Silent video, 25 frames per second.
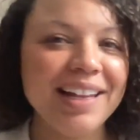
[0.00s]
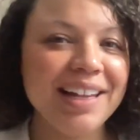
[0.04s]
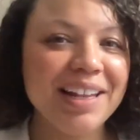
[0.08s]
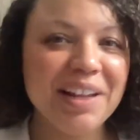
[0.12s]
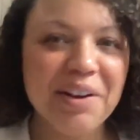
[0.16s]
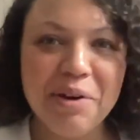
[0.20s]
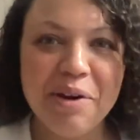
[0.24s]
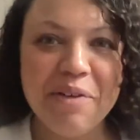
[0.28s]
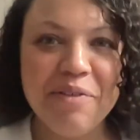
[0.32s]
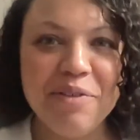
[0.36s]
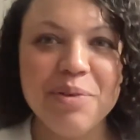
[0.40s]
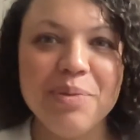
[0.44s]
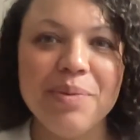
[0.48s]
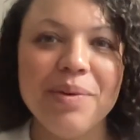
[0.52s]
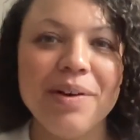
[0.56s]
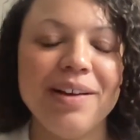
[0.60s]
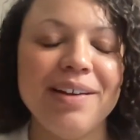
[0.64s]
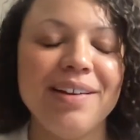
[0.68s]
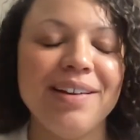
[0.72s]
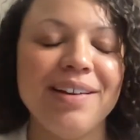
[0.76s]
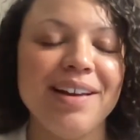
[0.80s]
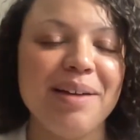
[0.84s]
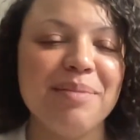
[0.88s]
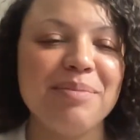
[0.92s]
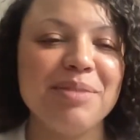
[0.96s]
Hello,
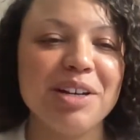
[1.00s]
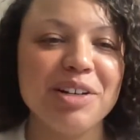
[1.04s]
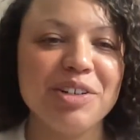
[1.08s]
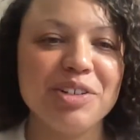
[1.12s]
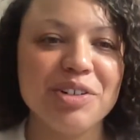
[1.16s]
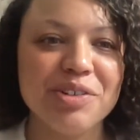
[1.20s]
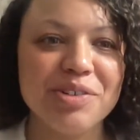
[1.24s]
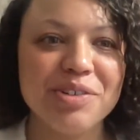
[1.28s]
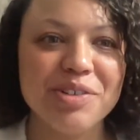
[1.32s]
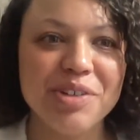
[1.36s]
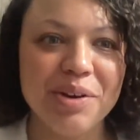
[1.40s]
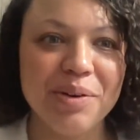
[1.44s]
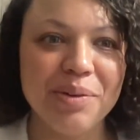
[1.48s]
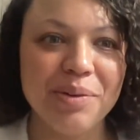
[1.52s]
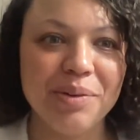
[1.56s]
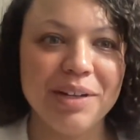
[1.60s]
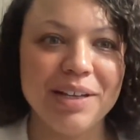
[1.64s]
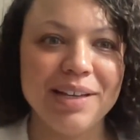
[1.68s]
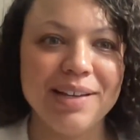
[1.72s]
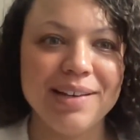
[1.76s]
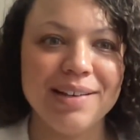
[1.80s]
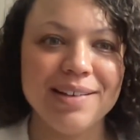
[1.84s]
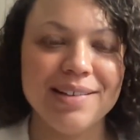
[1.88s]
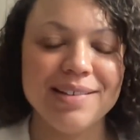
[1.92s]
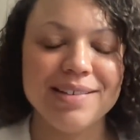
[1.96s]
everyone. I'm Dr.
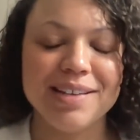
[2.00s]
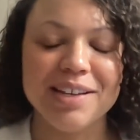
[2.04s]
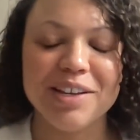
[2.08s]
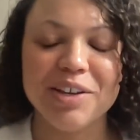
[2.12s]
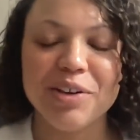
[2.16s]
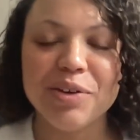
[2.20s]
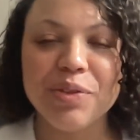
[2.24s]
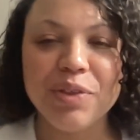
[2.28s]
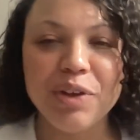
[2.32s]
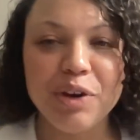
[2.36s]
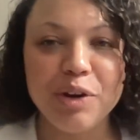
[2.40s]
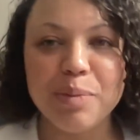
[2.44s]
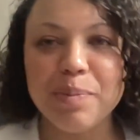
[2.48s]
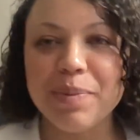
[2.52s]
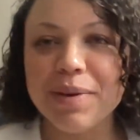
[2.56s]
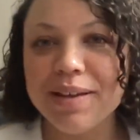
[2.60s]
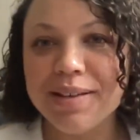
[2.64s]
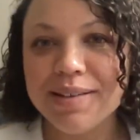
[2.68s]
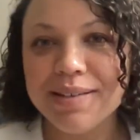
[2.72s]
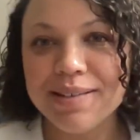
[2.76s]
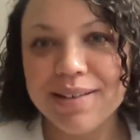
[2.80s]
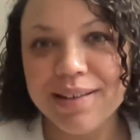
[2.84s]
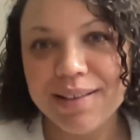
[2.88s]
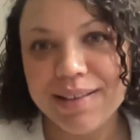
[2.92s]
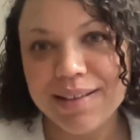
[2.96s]
Tony, a
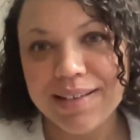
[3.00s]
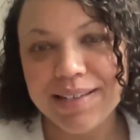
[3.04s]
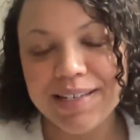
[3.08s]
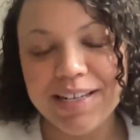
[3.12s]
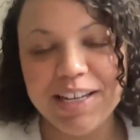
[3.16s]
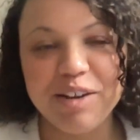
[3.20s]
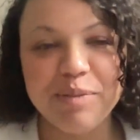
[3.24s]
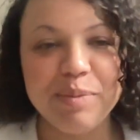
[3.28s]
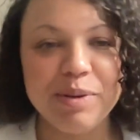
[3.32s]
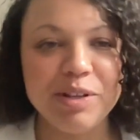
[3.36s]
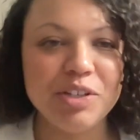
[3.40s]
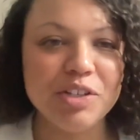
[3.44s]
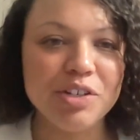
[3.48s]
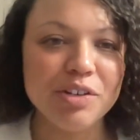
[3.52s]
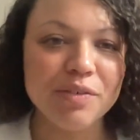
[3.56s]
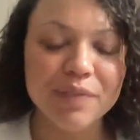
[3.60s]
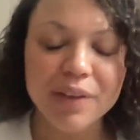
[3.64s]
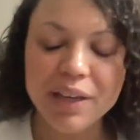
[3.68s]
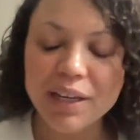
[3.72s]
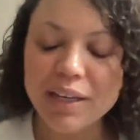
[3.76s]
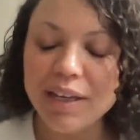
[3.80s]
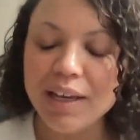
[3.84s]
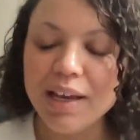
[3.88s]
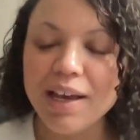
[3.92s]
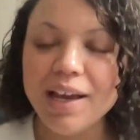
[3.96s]
psychotherapist in the state of
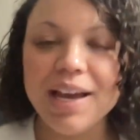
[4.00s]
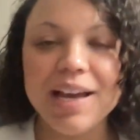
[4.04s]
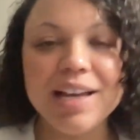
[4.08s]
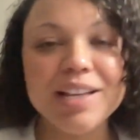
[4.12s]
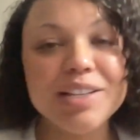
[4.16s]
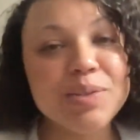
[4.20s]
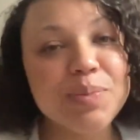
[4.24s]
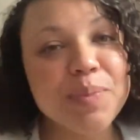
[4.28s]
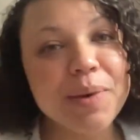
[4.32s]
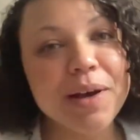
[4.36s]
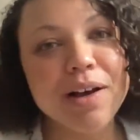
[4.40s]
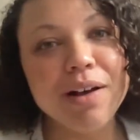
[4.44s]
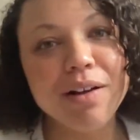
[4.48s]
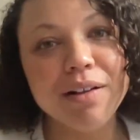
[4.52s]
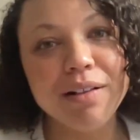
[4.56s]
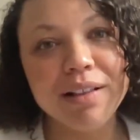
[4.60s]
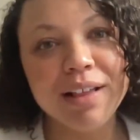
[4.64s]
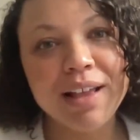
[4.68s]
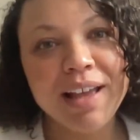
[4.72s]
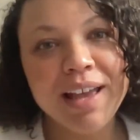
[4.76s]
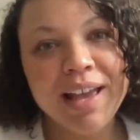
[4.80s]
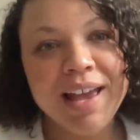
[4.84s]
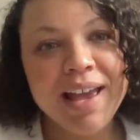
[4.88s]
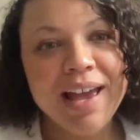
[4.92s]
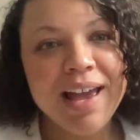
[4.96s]
Pennsylvania, as well
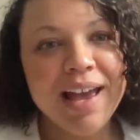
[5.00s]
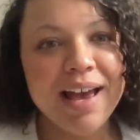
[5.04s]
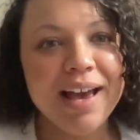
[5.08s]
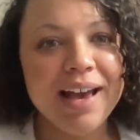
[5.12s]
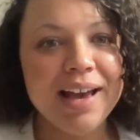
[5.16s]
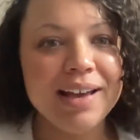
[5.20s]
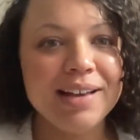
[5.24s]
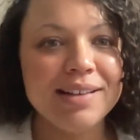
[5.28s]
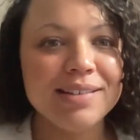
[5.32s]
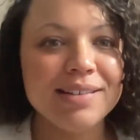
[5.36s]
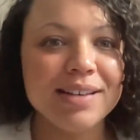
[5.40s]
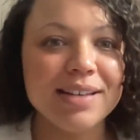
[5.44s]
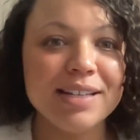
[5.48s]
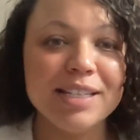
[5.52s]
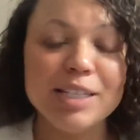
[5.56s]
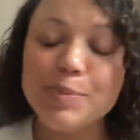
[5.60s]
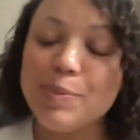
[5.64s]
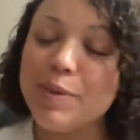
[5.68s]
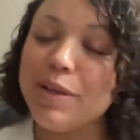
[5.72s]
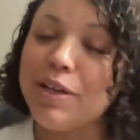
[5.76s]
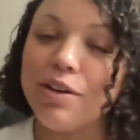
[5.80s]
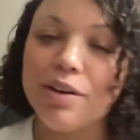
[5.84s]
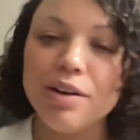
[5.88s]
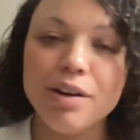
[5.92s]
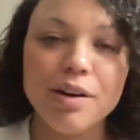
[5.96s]
as a
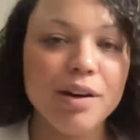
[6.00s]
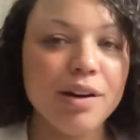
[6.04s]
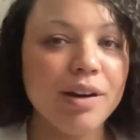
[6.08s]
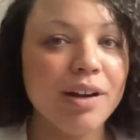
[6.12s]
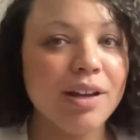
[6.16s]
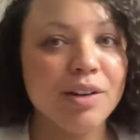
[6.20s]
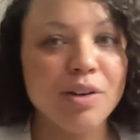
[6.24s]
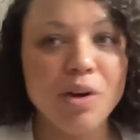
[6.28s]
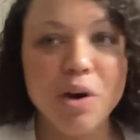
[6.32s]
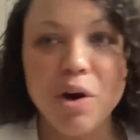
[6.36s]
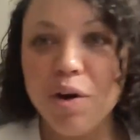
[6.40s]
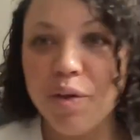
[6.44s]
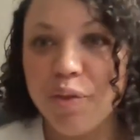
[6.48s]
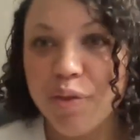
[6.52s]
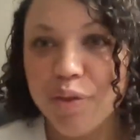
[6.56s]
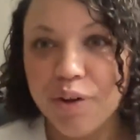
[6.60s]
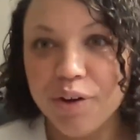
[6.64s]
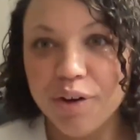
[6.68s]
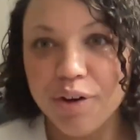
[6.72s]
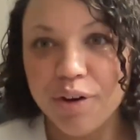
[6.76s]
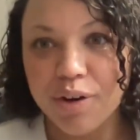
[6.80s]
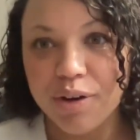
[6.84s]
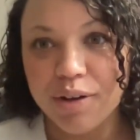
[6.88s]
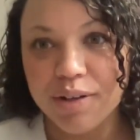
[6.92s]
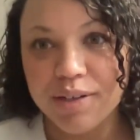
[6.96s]
speaker, an
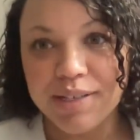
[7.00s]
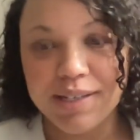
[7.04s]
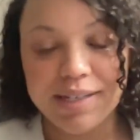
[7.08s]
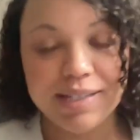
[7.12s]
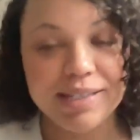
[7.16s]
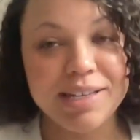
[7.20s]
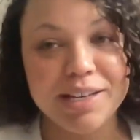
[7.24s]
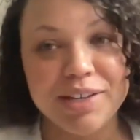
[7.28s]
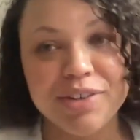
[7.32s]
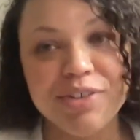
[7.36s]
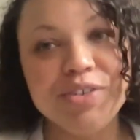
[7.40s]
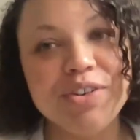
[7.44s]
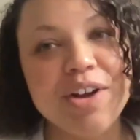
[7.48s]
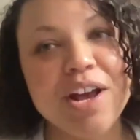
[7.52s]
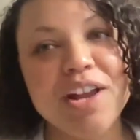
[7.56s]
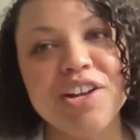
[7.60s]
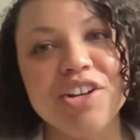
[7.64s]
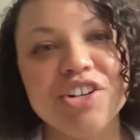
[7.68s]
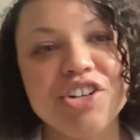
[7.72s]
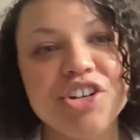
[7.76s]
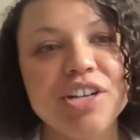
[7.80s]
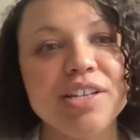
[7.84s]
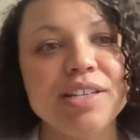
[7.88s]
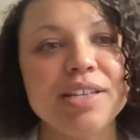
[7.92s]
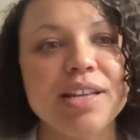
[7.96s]
author, a success
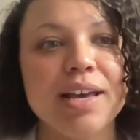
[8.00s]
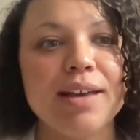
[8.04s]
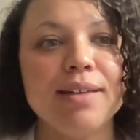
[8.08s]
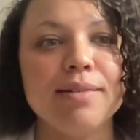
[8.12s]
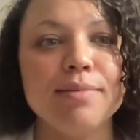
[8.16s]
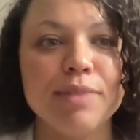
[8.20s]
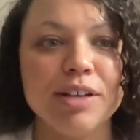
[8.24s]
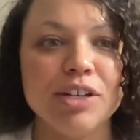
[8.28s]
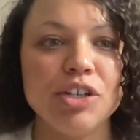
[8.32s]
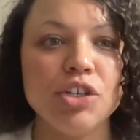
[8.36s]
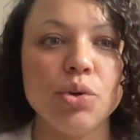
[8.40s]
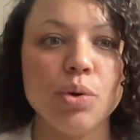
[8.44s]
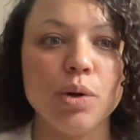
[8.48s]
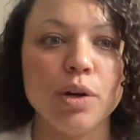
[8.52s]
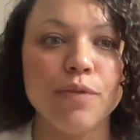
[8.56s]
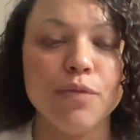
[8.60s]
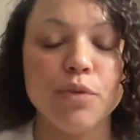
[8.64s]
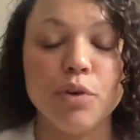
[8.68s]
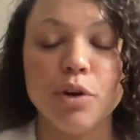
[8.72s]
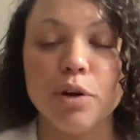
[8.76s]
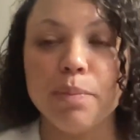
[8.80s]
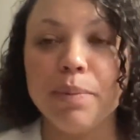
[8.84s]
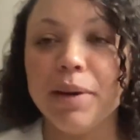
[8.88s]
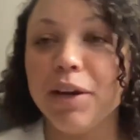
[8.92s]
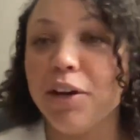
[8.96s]
strategist, and mentor
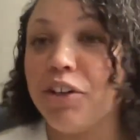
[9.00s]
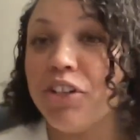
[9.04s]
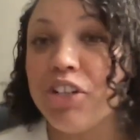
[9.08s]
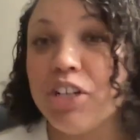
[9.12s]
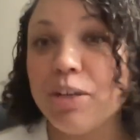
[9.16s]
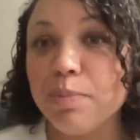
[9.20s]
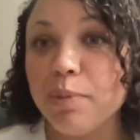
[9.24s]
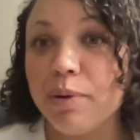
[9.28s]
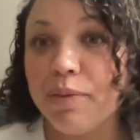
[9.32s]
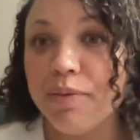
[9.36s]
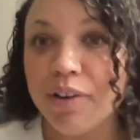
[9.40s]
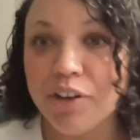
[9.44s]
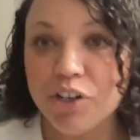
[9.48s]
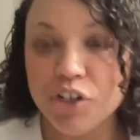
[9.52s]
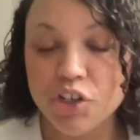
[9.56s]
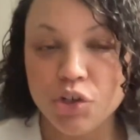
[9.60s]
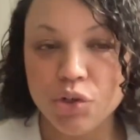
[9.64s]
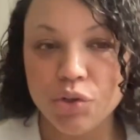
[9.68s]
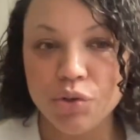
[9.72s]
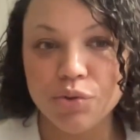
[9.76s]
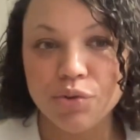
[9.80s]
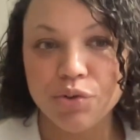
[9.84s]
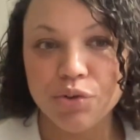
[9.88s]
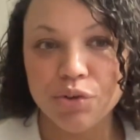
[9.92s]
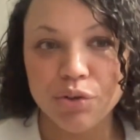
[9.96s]
for parenting
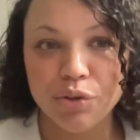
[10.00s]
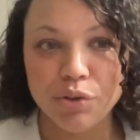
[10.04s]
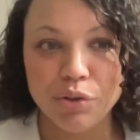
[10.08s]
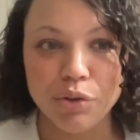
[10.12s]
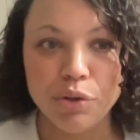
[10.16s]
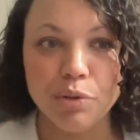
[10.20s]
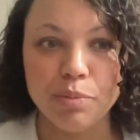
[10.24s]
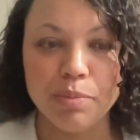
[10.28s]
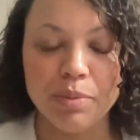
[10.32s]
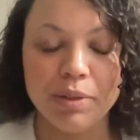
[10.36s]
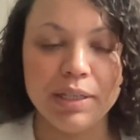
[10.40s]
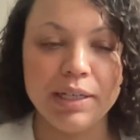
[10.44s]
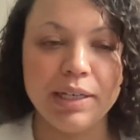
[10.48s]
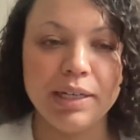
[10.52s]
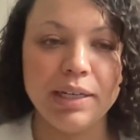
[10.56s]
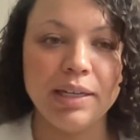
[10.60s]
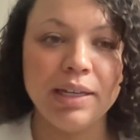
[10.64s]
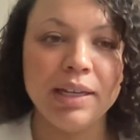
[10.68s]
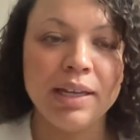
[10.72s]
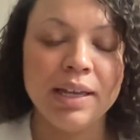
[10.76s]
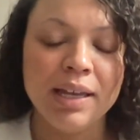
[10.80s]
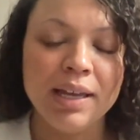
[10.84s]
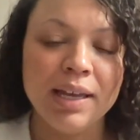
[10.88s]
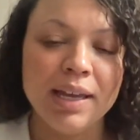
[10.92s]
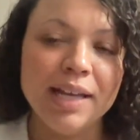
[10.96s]
professionals globally.
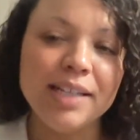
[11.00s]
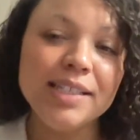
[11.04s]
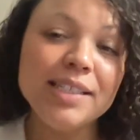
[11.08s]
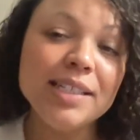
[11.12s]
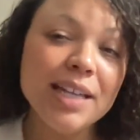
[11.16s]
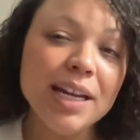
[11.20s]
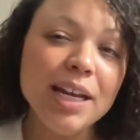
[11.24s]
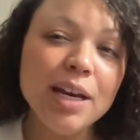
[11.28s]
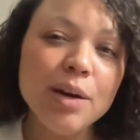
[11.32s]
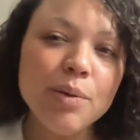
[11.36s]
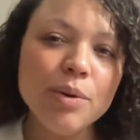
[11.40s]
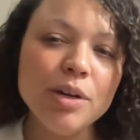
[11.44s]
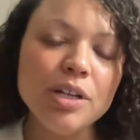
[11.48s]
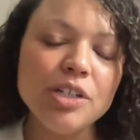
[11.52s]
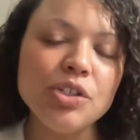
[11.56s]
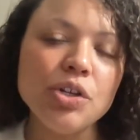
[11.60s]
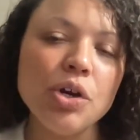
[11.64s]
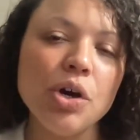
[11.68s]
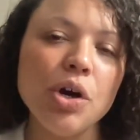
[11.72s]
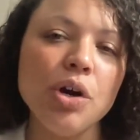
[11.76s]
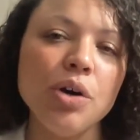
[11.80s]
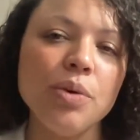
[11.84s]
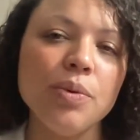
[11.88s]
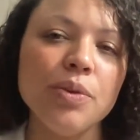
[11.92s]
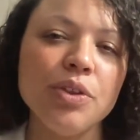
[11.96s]
And today I want to
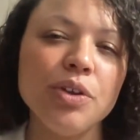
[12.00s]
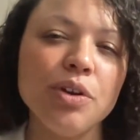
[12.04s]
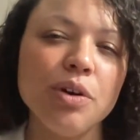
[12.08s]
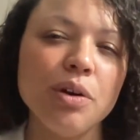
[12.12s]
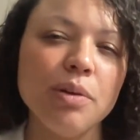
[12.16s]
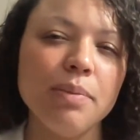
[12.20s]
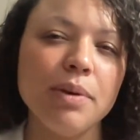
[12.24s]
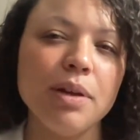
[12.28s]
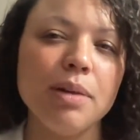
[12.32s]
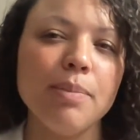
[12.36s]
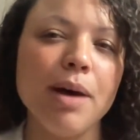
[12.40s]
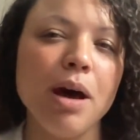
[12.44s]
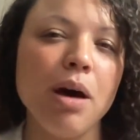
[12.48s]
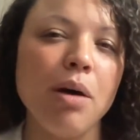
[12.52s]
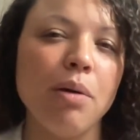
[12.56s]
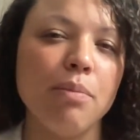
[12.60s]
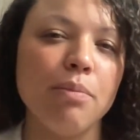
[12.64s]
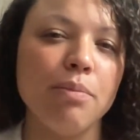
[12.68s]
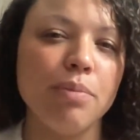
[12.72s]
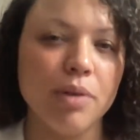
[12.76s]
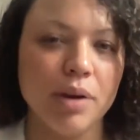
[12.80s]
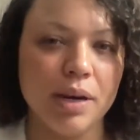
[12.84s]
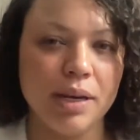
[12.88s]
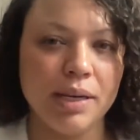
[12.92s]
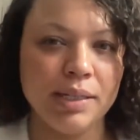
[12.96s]
talk with you a bit about
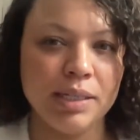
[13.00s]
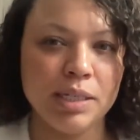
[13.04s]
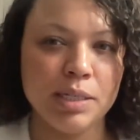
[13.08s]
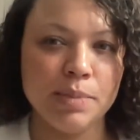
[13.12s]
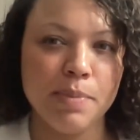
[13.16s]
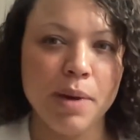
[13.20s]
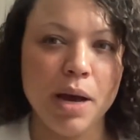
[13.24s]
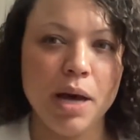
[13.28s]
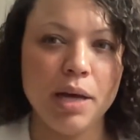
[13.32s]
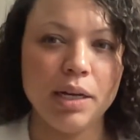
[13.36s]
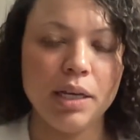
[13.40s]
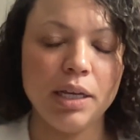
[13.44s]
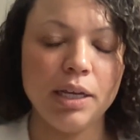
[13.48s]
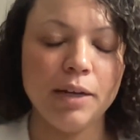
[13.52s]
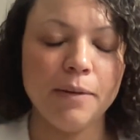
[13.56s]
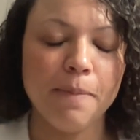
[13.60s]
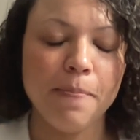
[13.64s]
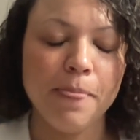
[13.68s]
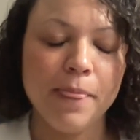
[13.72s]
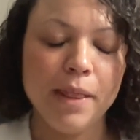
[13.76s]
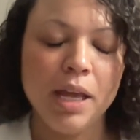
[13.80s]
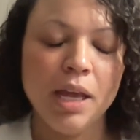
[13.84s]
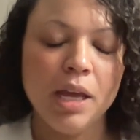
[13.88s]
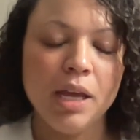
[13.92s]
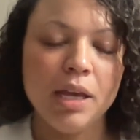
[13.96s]
brain spotting.